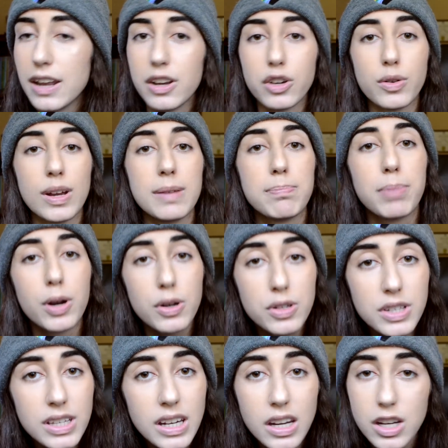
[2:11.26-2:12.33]
and a great
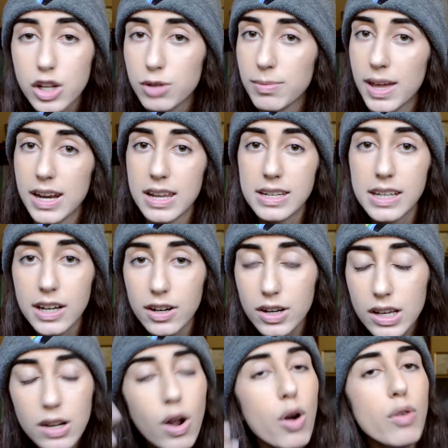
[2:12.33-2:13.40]
person and
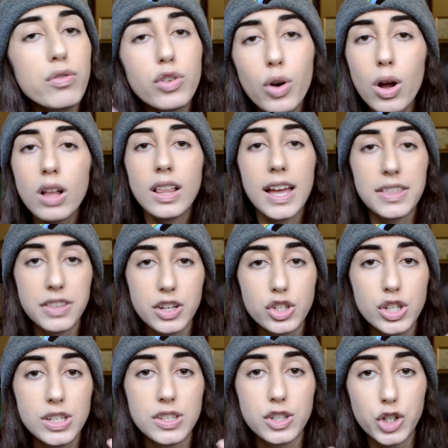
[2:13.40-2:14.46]
humanitarian. Overall, I think
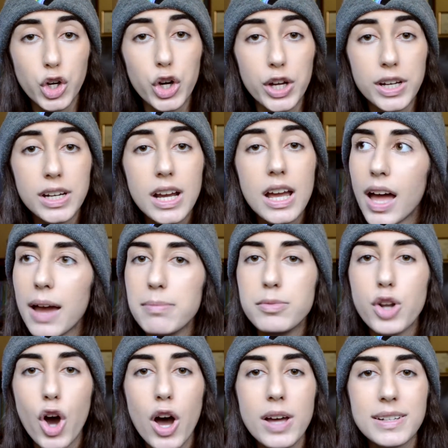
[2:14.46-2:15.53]
she's good.
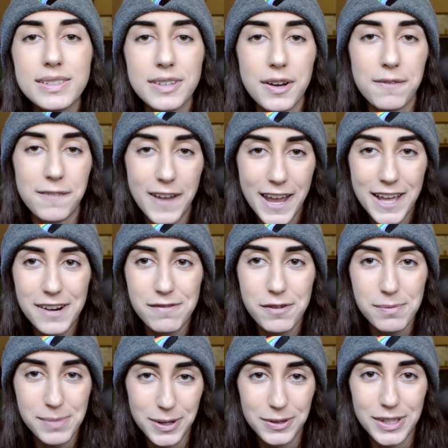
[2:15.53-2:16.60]
I'm not a fan of
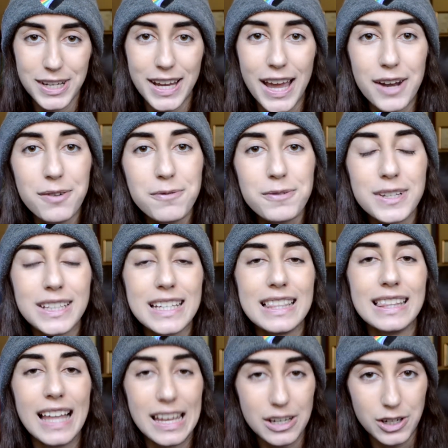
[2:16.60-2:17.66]
her music. I don't really
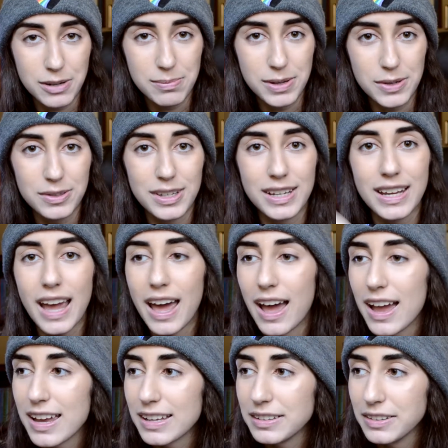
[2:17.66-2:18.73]
like her music.
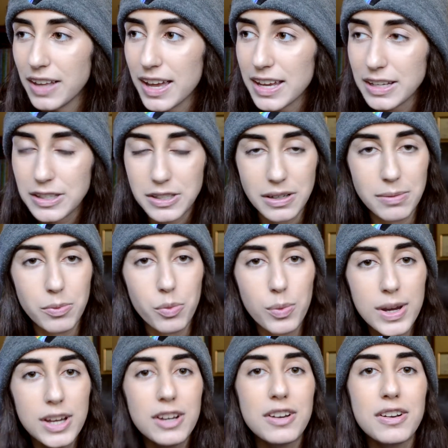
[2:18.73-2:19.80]
I like some
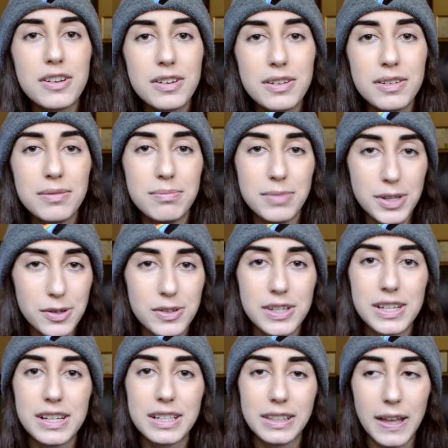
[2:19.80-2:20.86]
weird
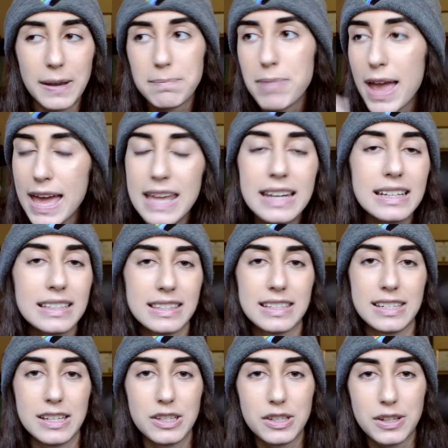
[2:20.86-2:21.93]
music like Panic at
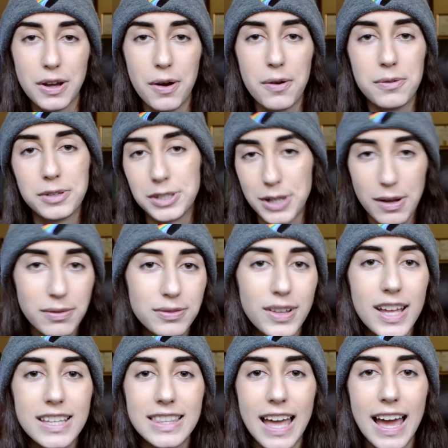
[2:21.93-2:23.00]
the Disco, stuff like